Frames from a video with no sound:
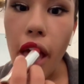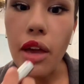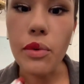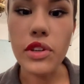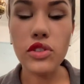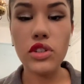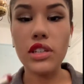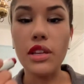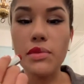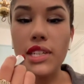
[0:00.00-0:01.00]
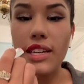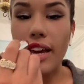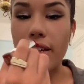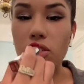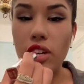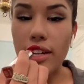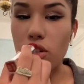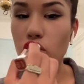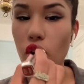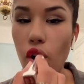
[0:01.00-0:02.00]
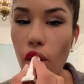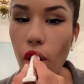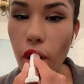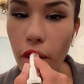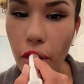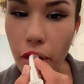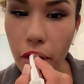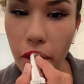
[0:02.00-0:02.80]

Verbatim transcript: And when you do your lipstick, kind of try to draw a heart.